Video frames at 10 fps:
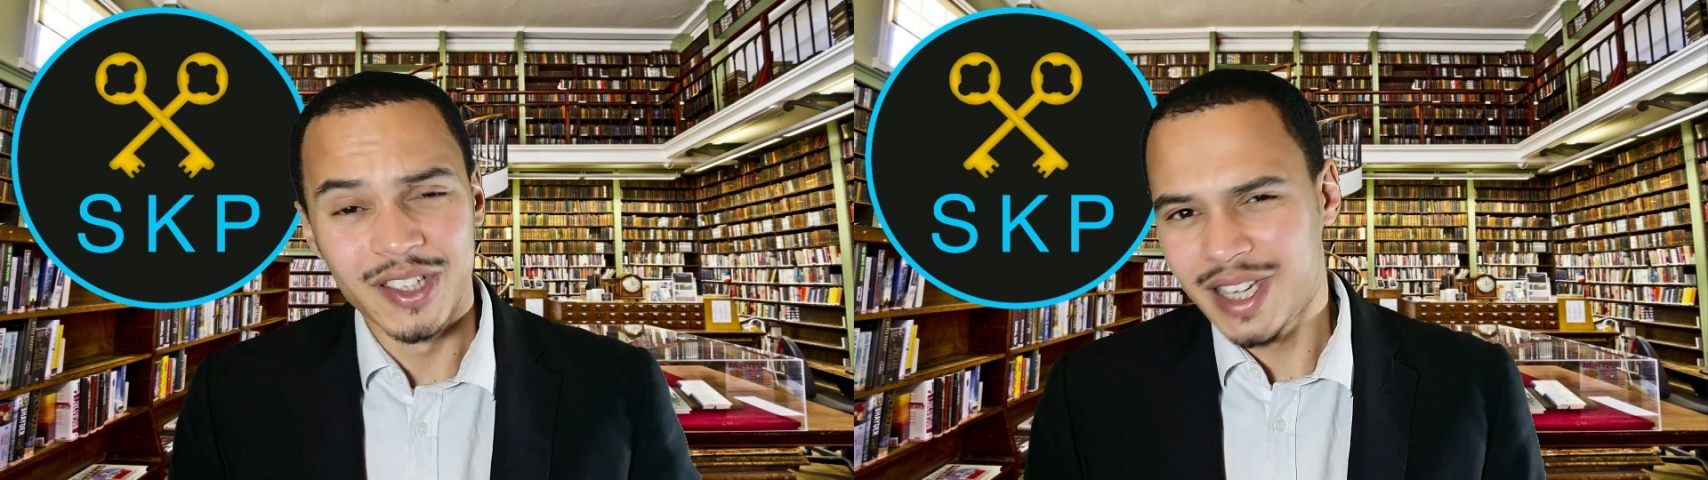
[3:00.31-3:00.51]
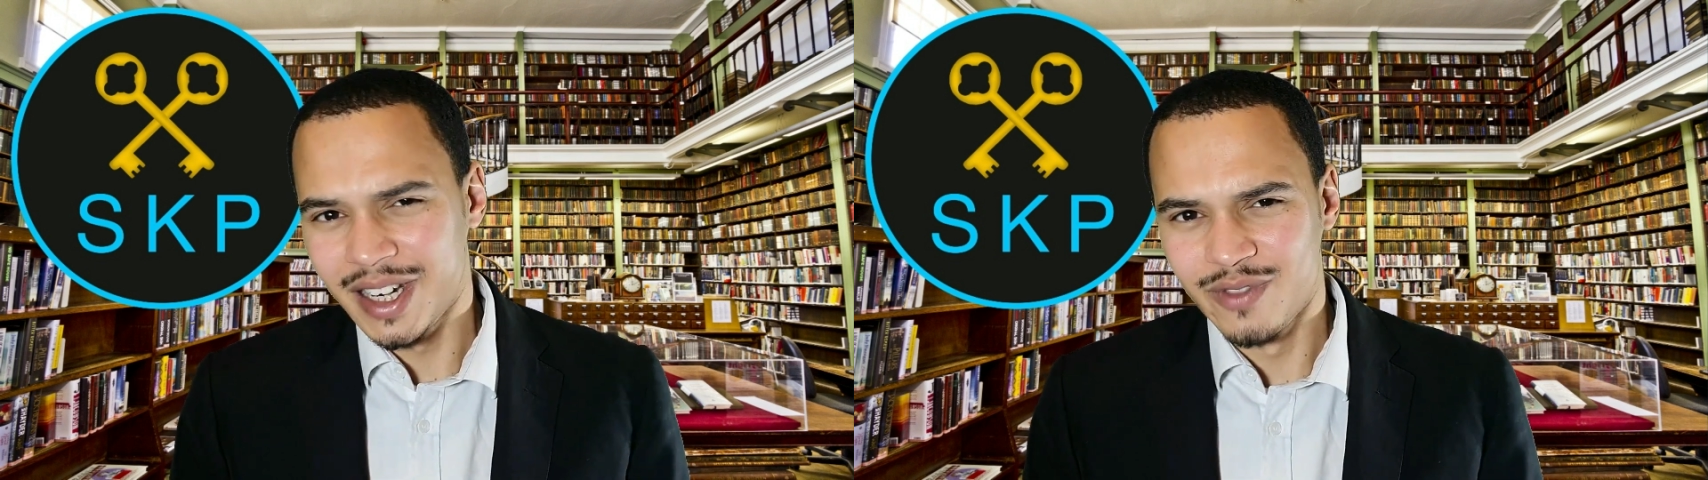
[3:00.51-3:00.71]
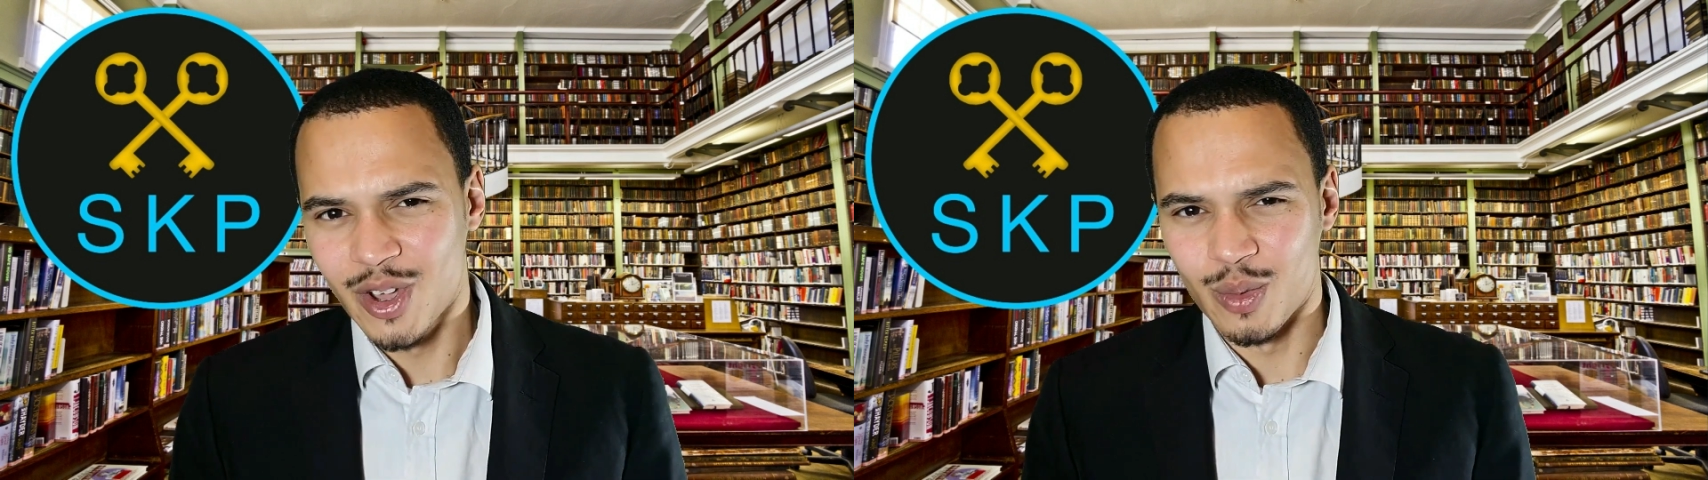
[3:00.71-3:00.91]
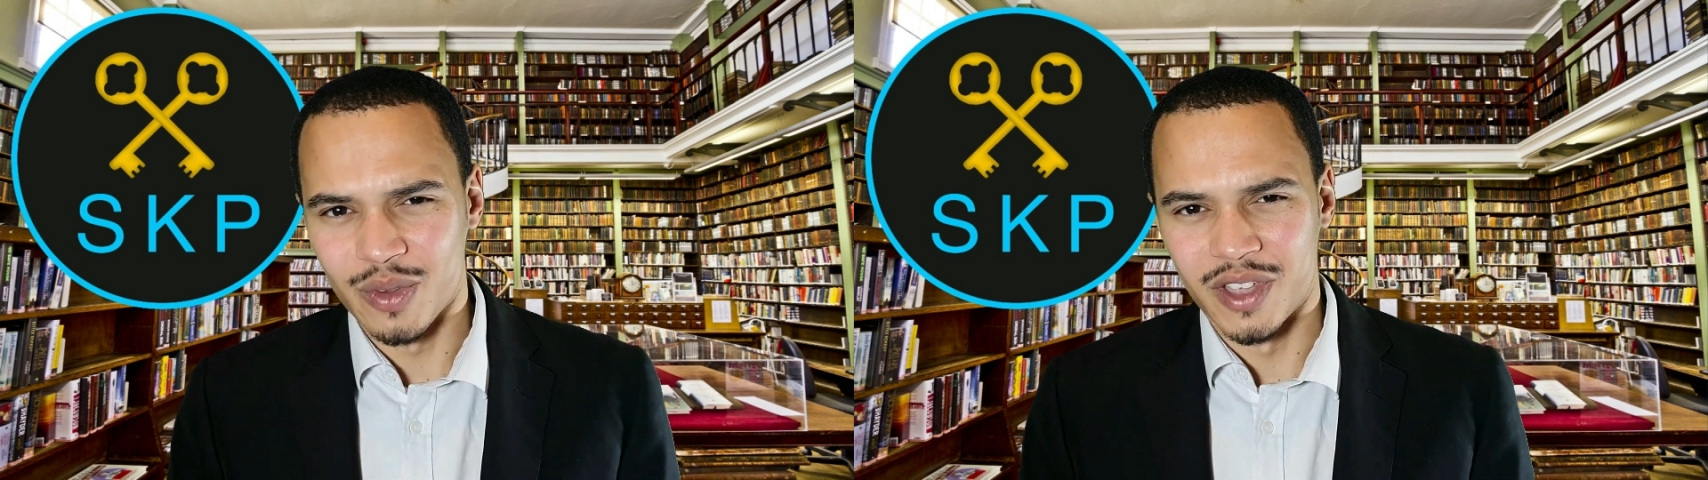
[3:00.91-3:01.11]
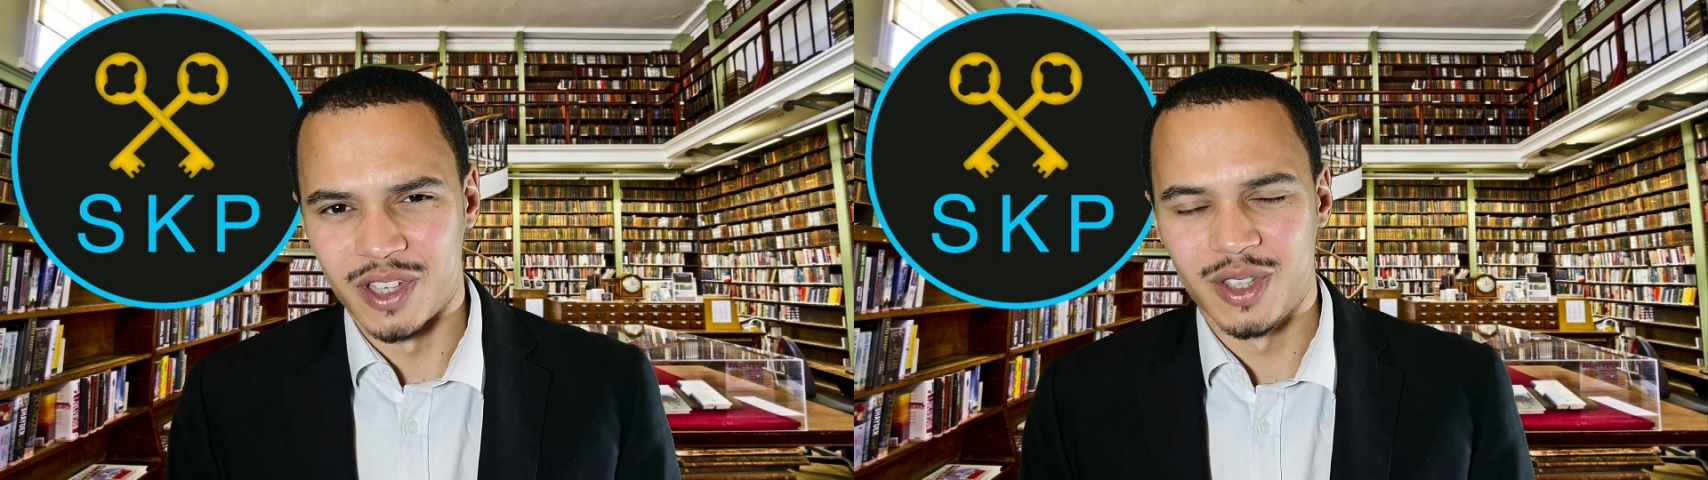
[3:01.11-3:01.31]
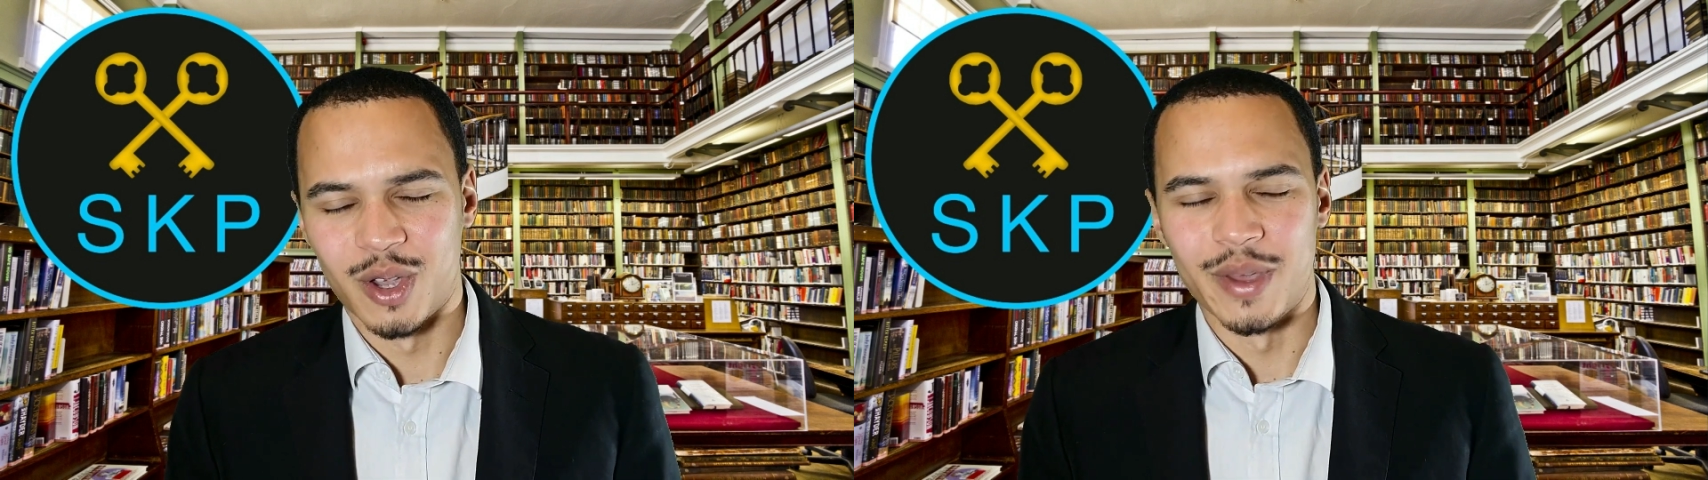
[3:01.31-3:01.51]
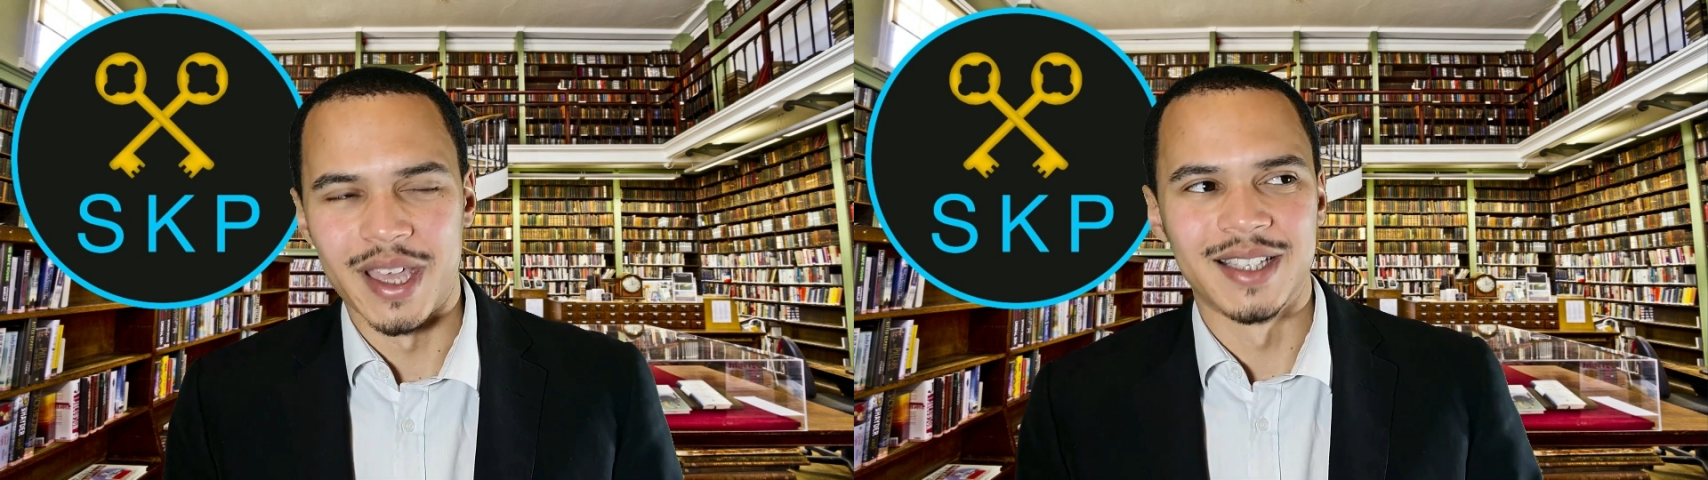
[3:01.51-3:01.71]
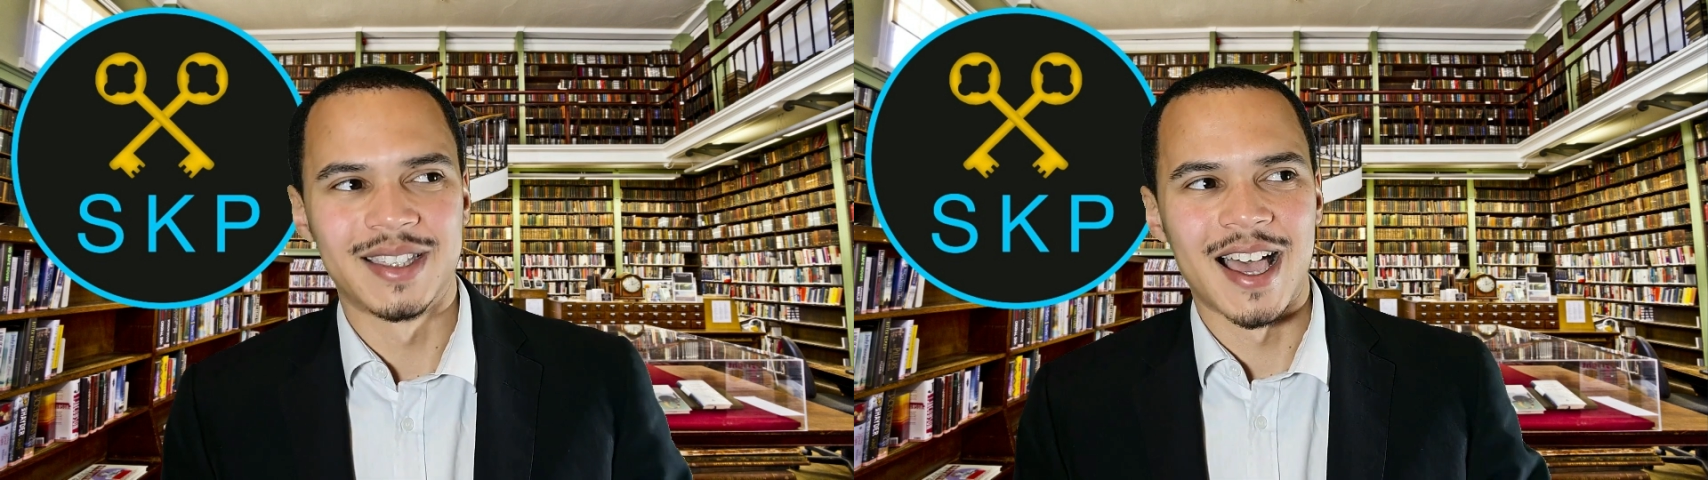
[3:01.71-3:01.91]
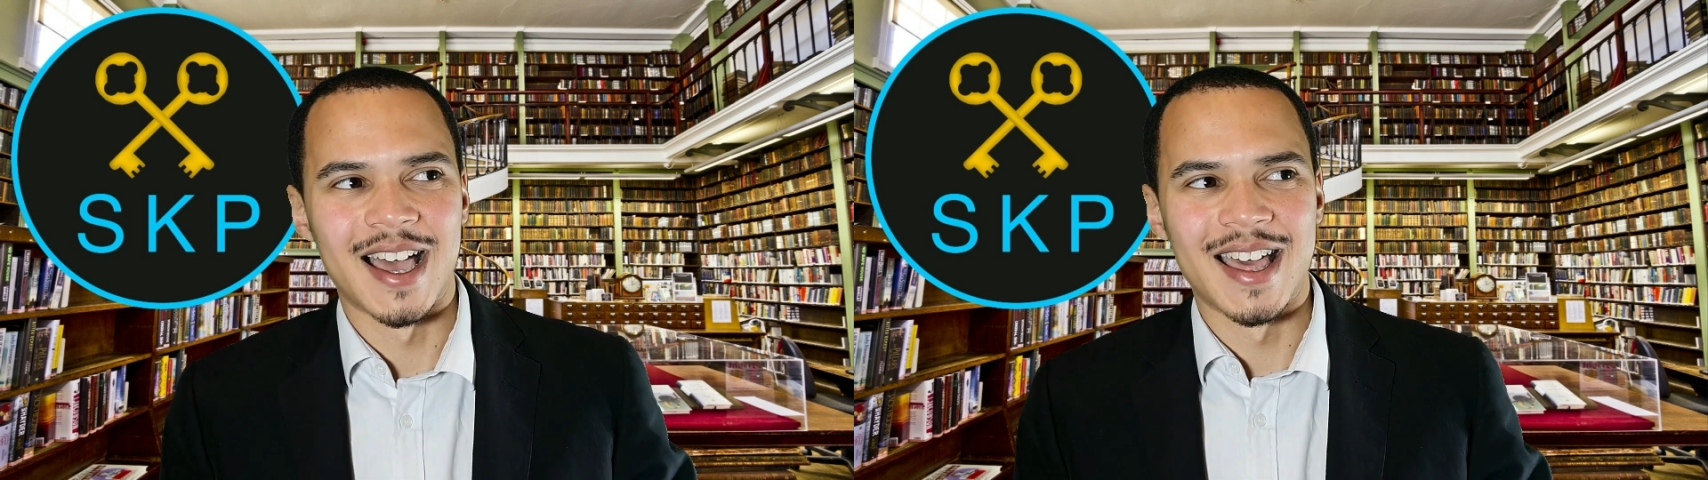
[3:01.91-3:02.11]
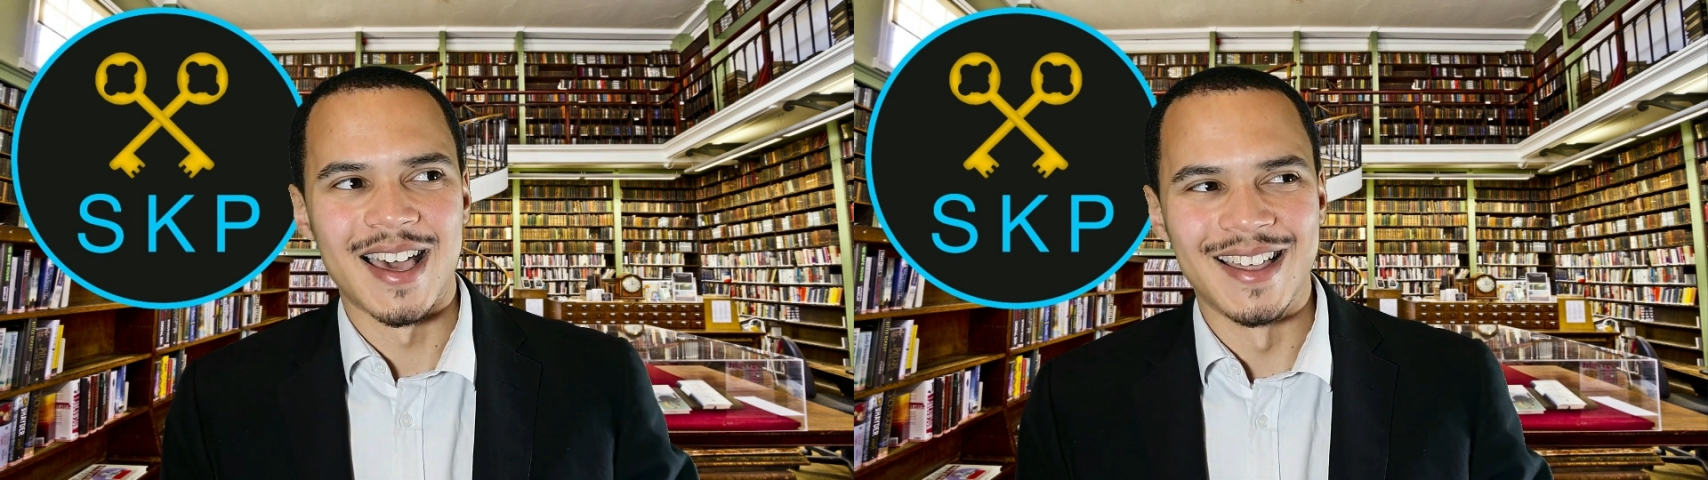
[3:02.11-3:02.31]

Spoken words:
to kind of note with this though is that